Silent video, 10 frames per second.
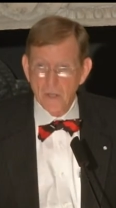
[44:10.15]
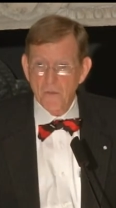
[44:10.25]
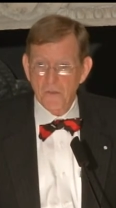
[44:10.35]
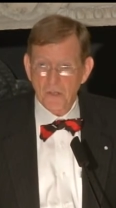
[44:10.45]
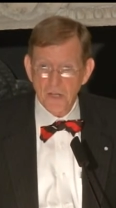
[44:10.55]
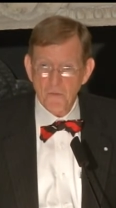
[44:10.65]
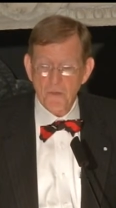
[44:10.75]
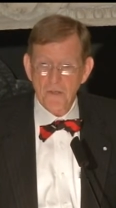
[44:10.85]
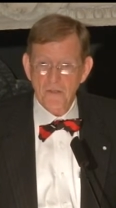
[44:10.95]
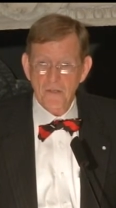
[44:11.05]
The
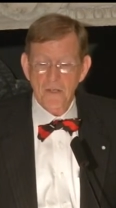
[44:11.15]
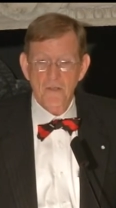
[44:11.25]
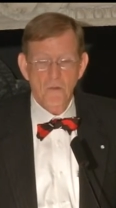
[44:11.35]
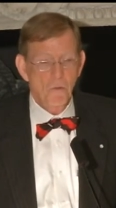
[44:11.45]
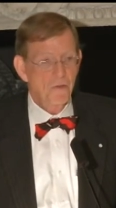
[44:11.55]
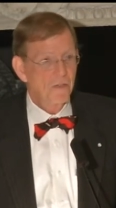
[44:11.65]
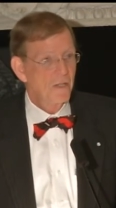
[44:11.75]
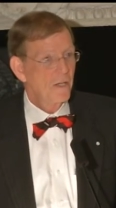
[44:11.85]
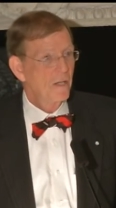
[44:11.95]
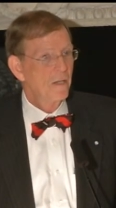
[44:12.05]
significance is, once
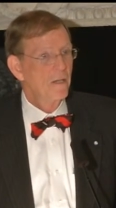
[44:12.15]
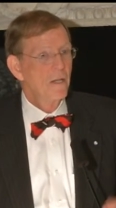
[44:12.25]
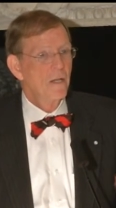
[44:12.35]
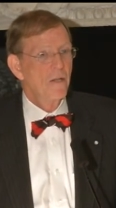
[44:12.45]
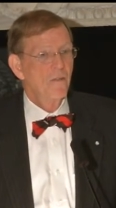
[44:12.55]
again,